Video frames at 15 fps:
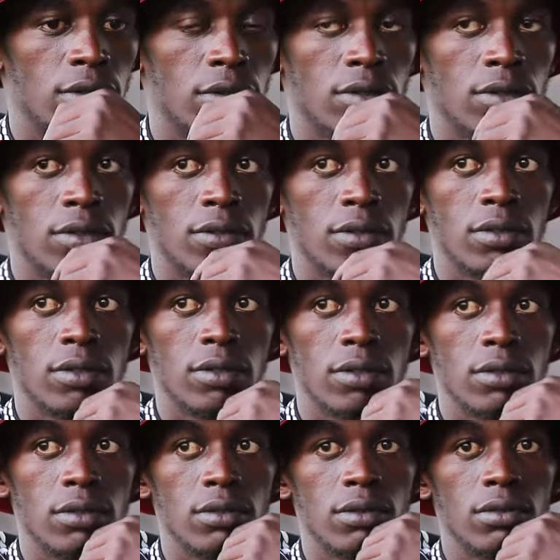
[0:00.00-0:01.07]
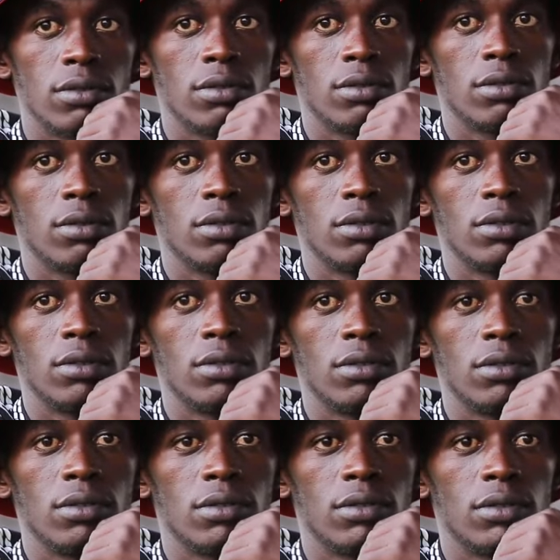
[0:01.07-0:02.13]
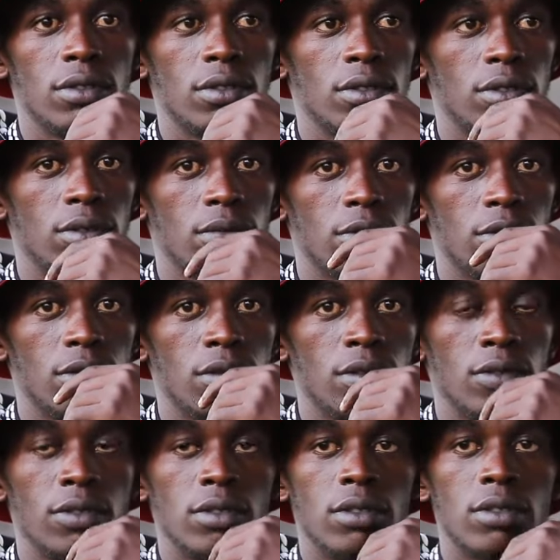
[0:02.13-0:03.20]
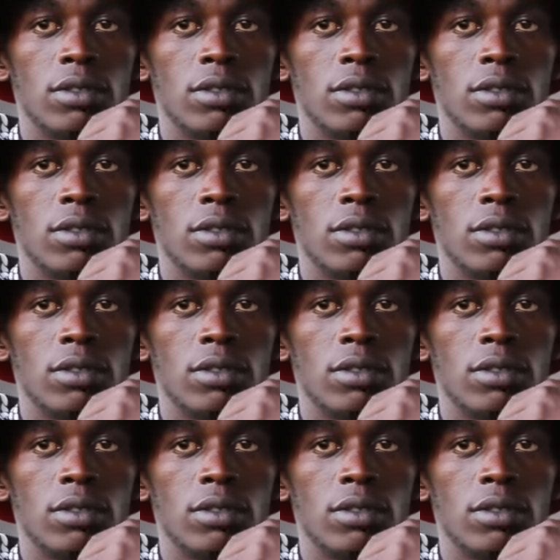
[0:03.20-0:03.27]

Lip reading: [no speech]